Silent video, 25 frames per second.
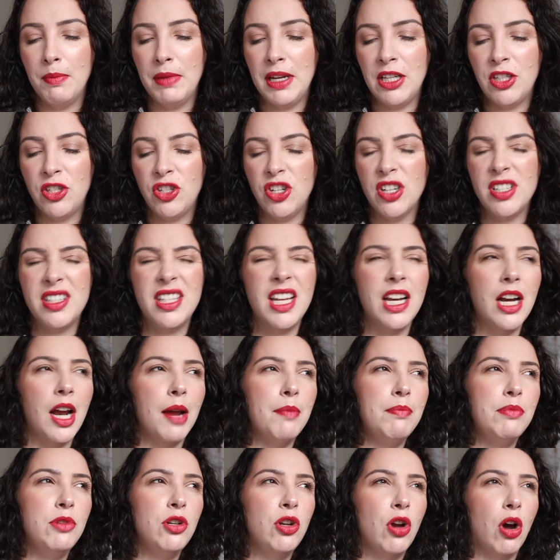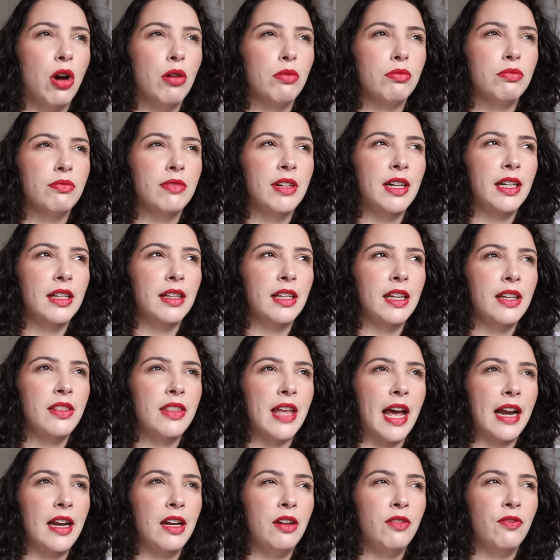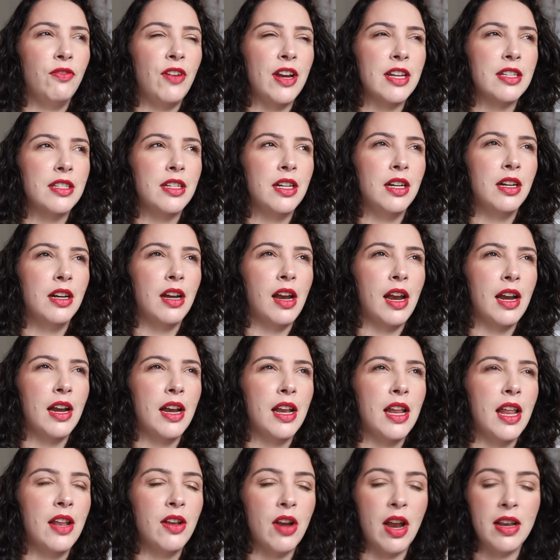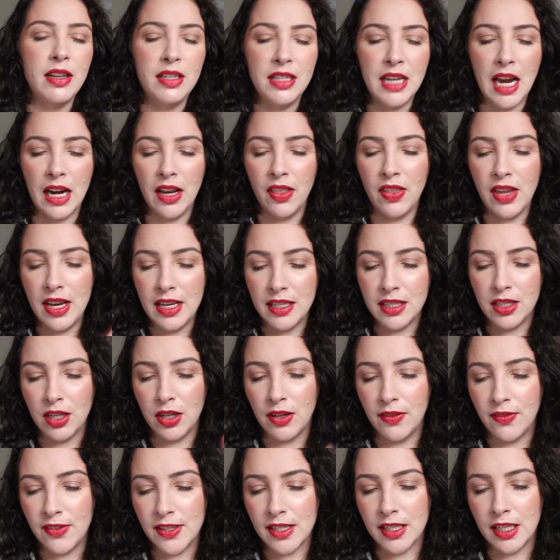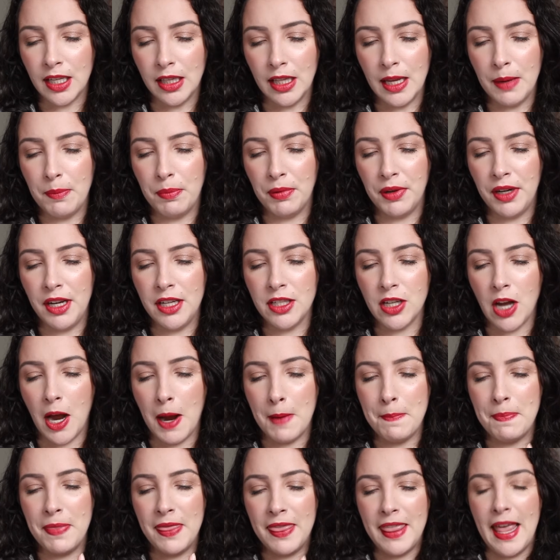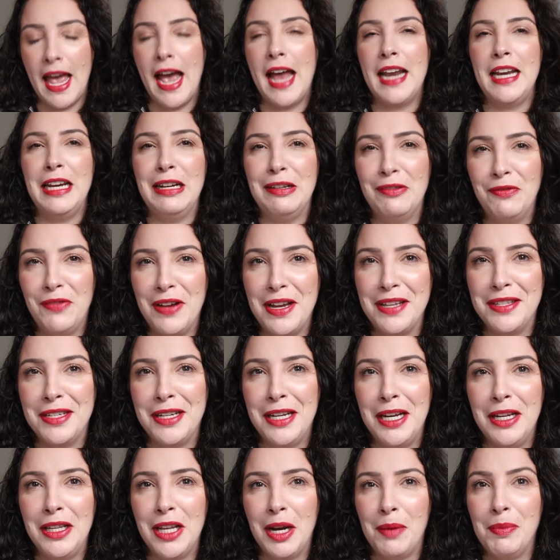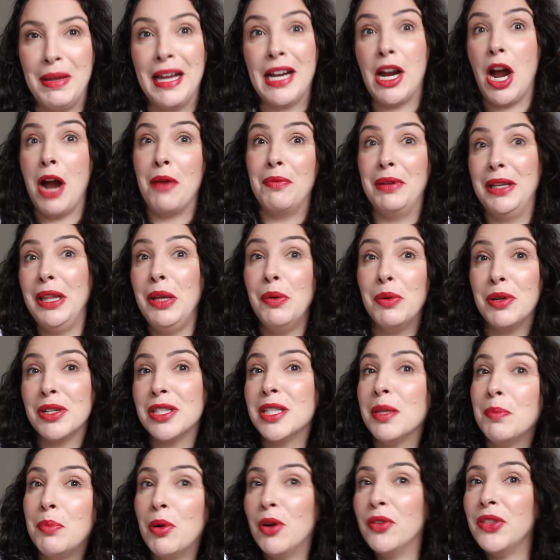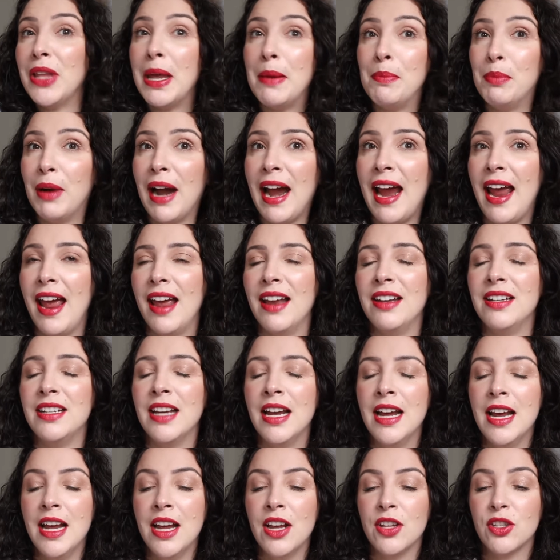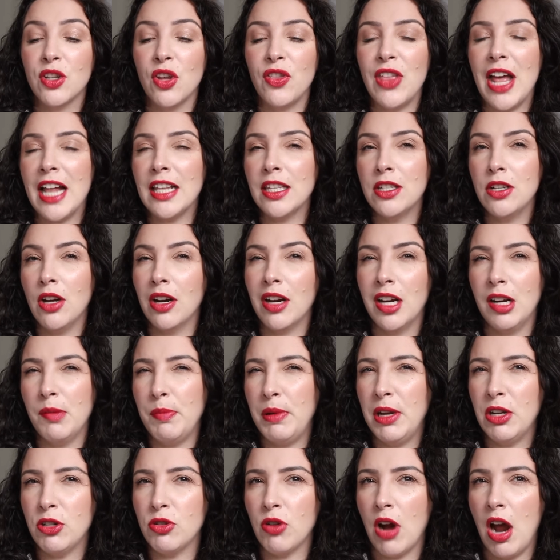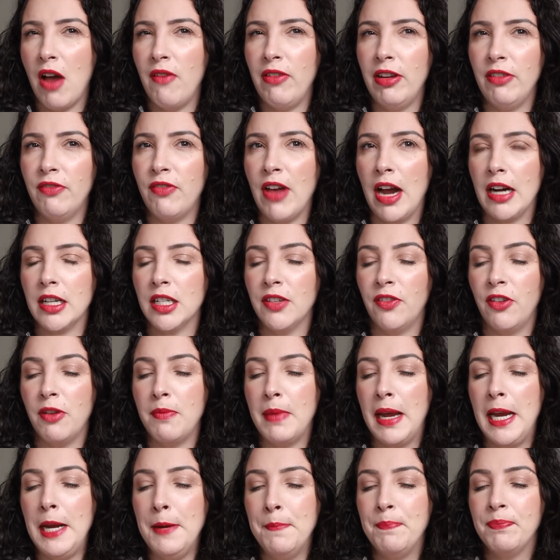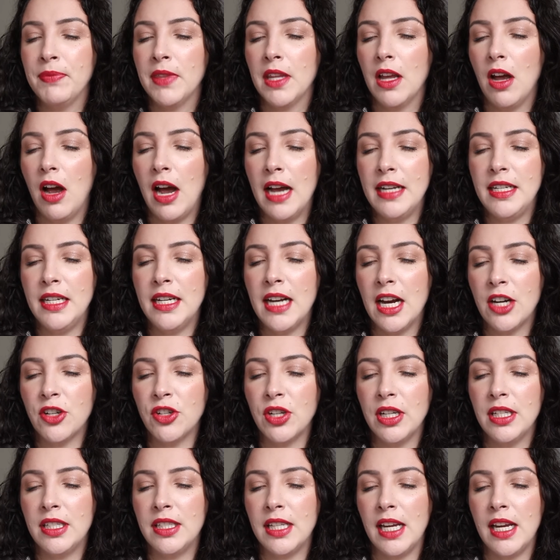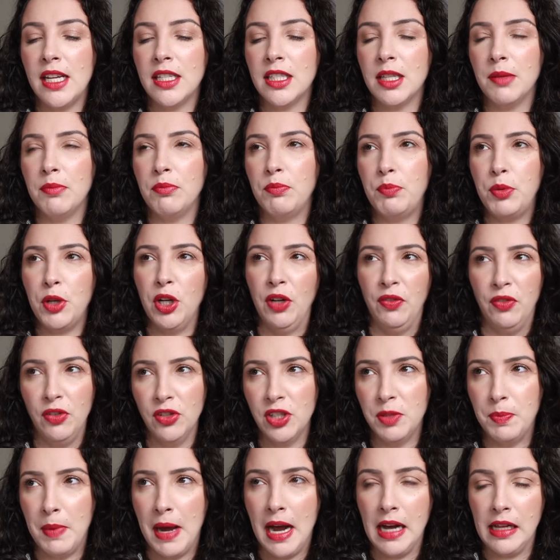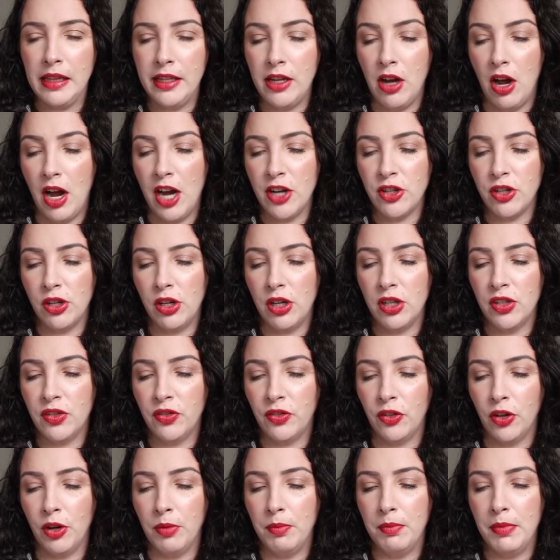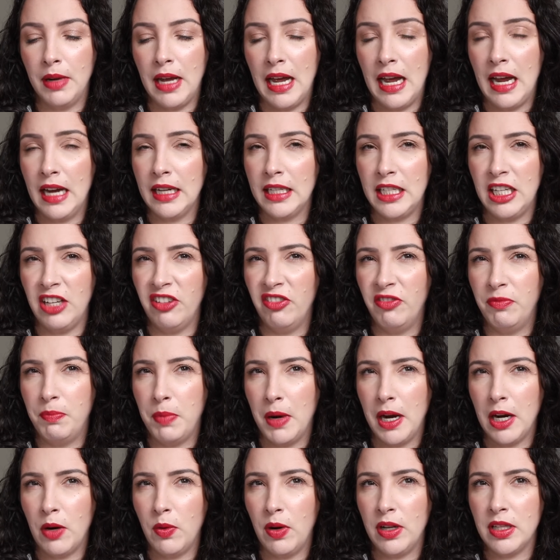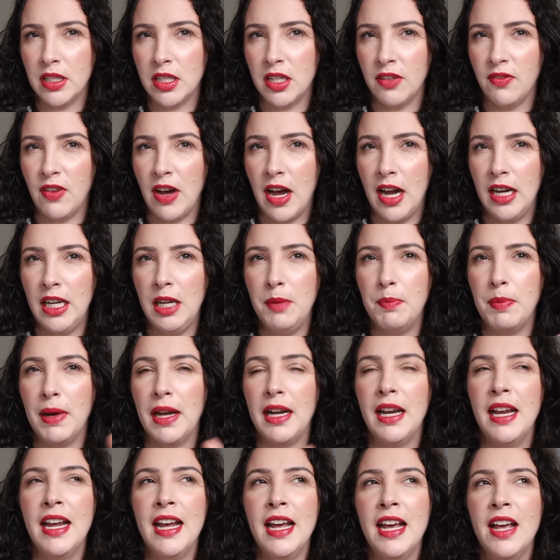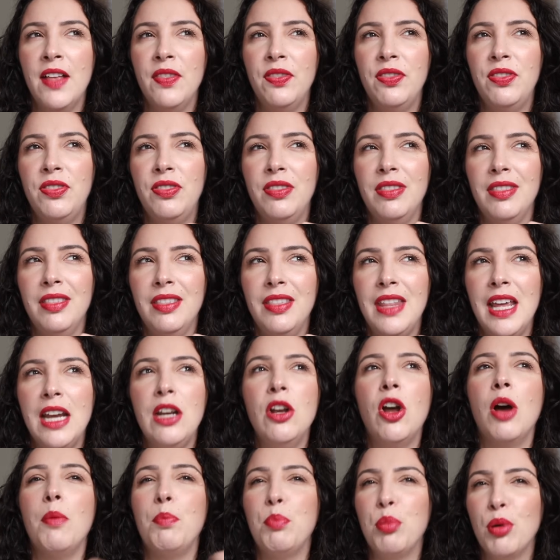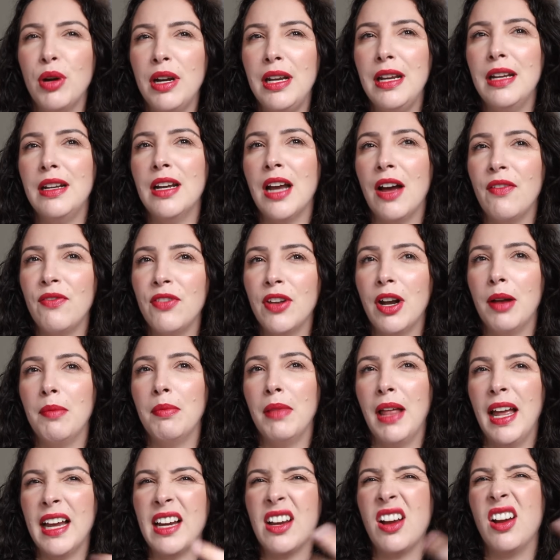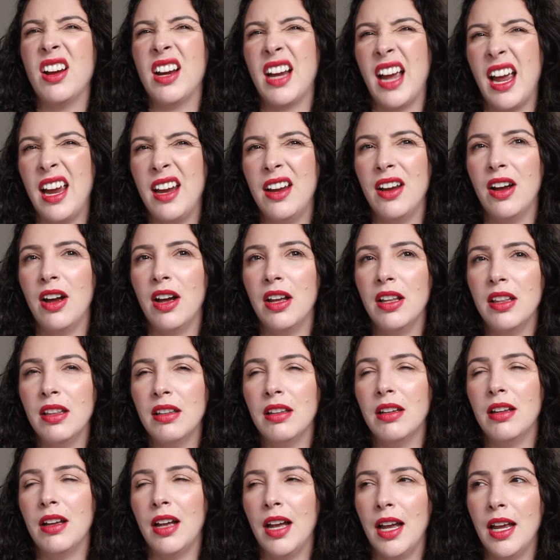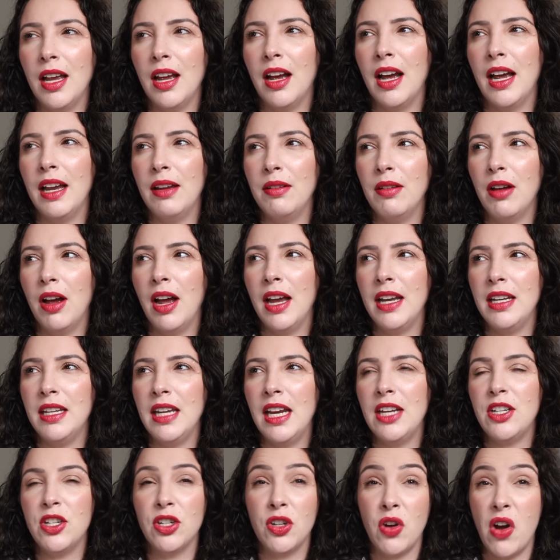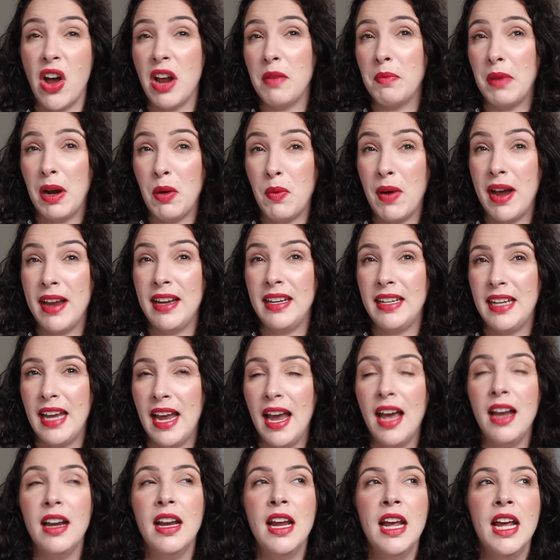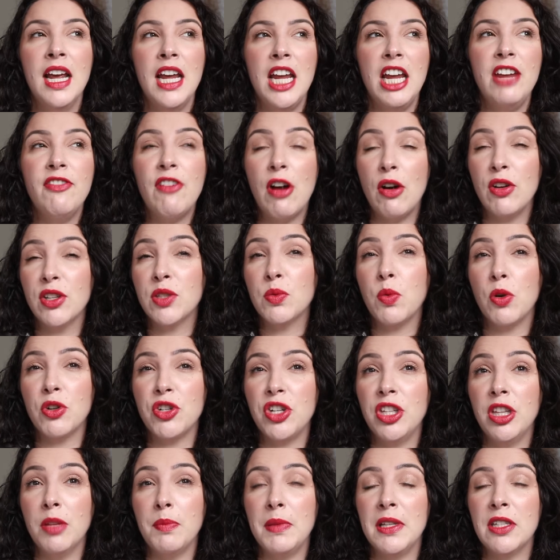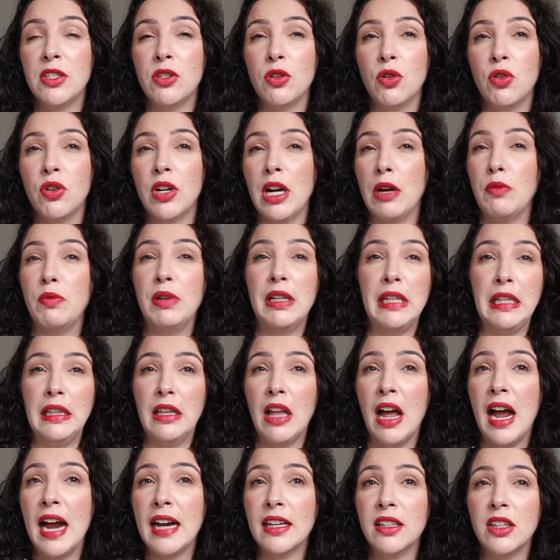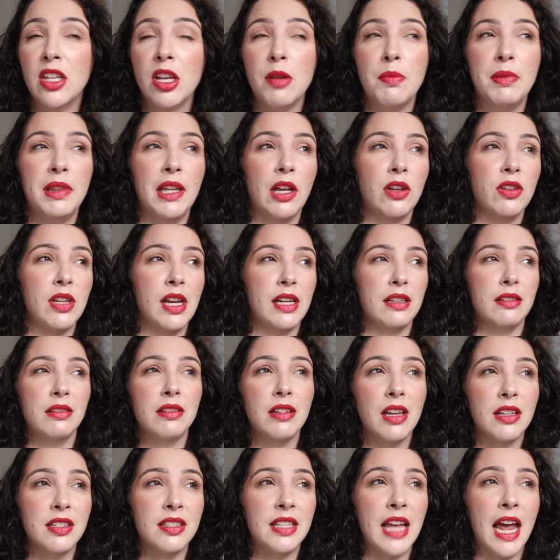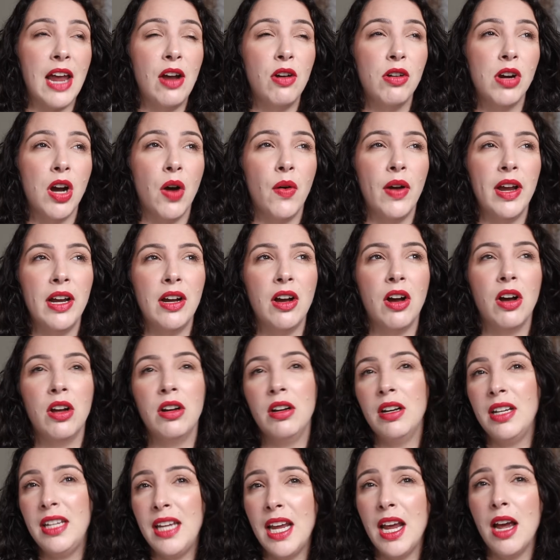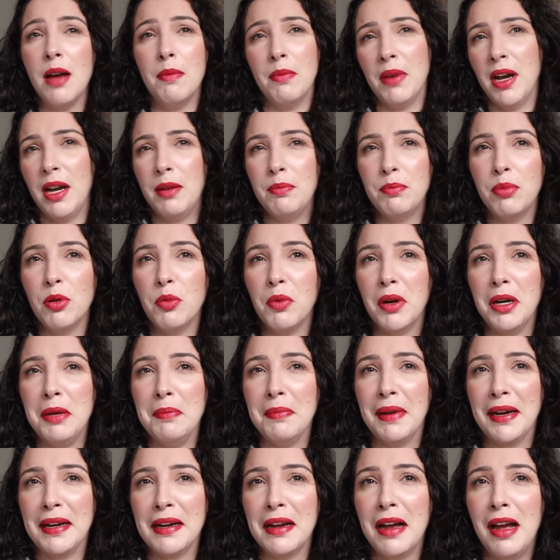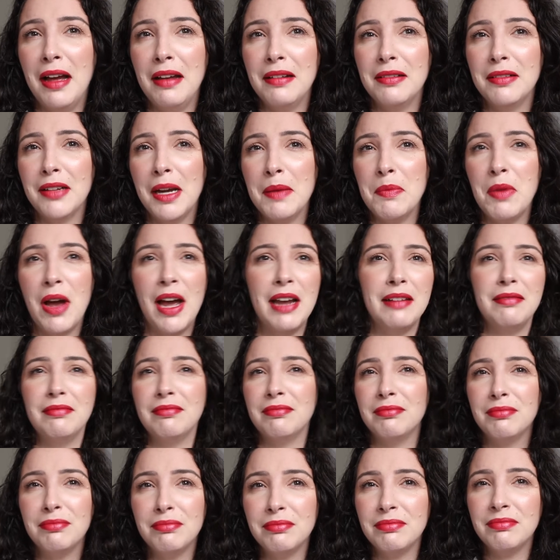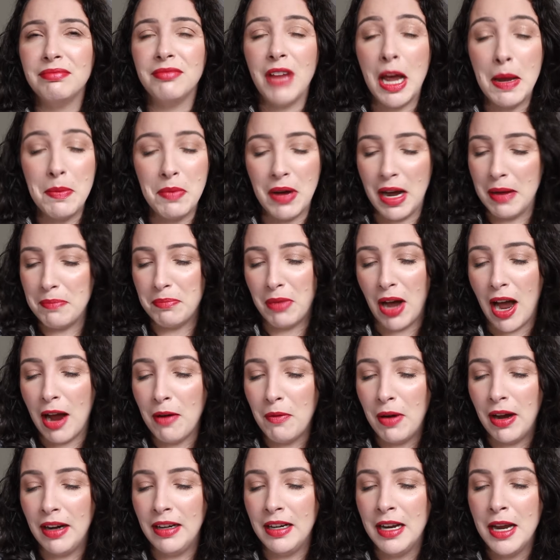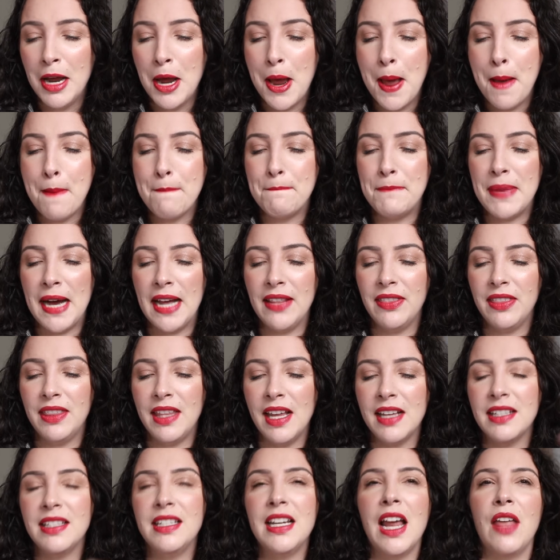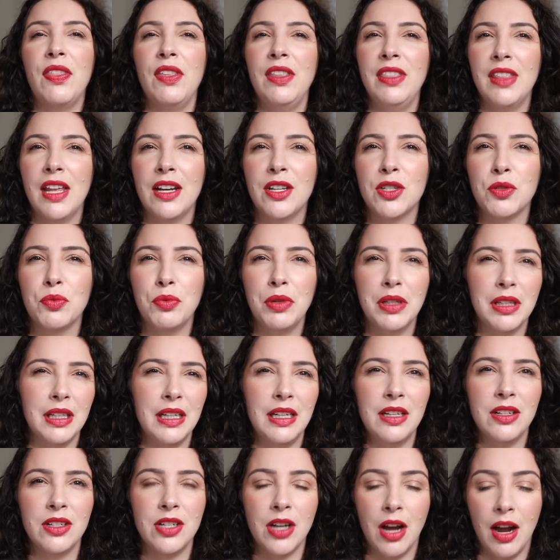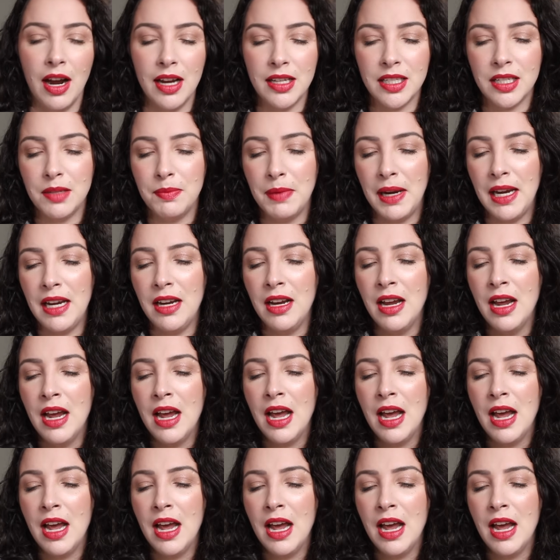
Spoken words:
It's just that I'm not really that invested in it. And none of these sort of celebrities I'm that invested in that I'm like, I really want to support their brand. So that's not going to be a driving factor for me. I did actually see some beautiful sparkly eyeshadows from Give by Gwen Stefani, but they're not pretty enough that I'm like, okay, I need to go out of my way to get. If I was swatching them in store and I really liked them and they were like a sale going on, yeah, I might put one in my cart. I might buy one. But there's nothing that has really enticed me.